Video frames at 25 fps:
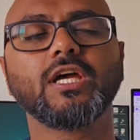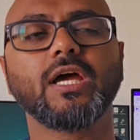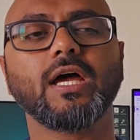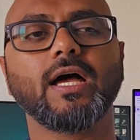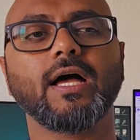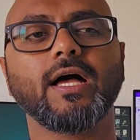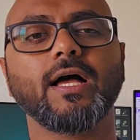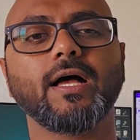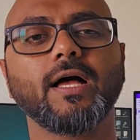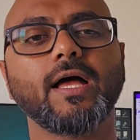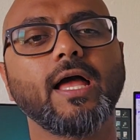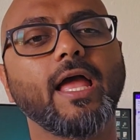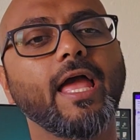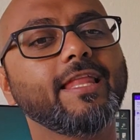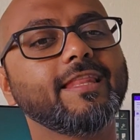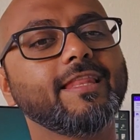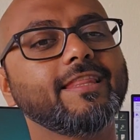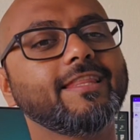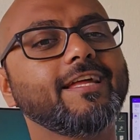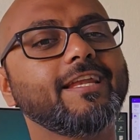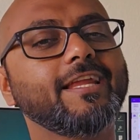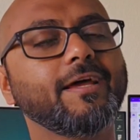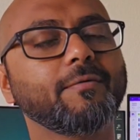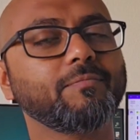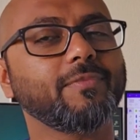and
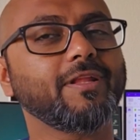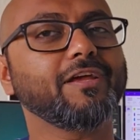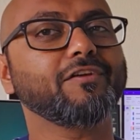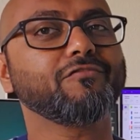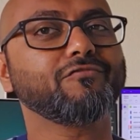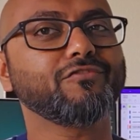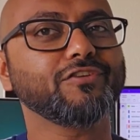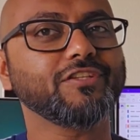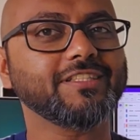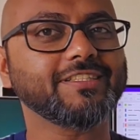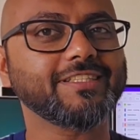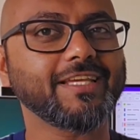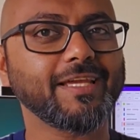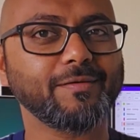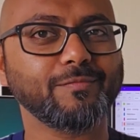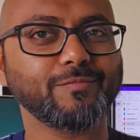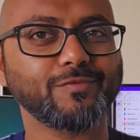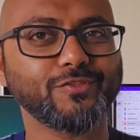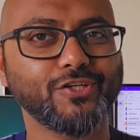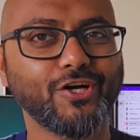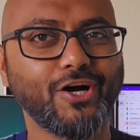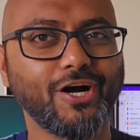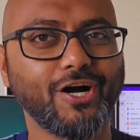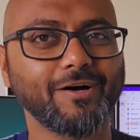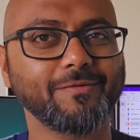then applying for the same
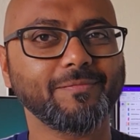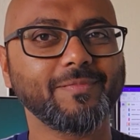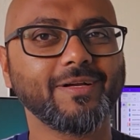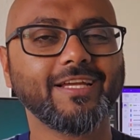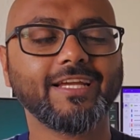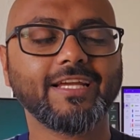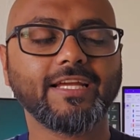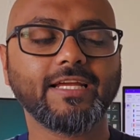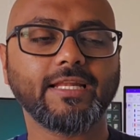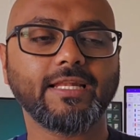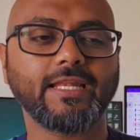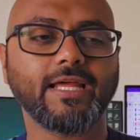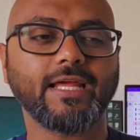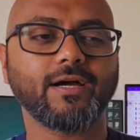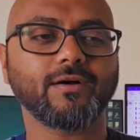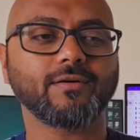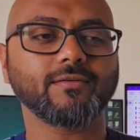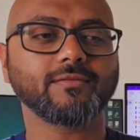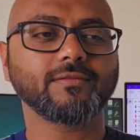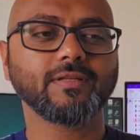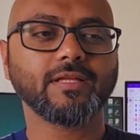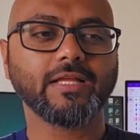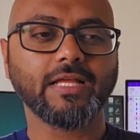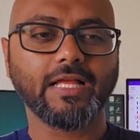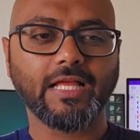job.
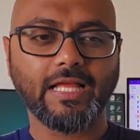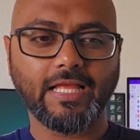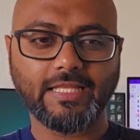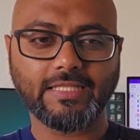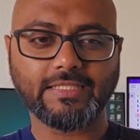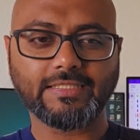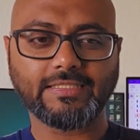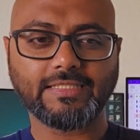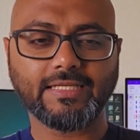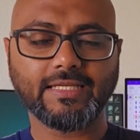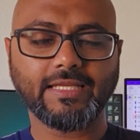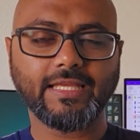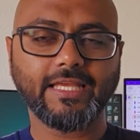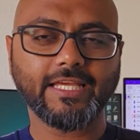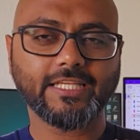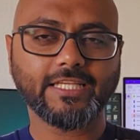Now, the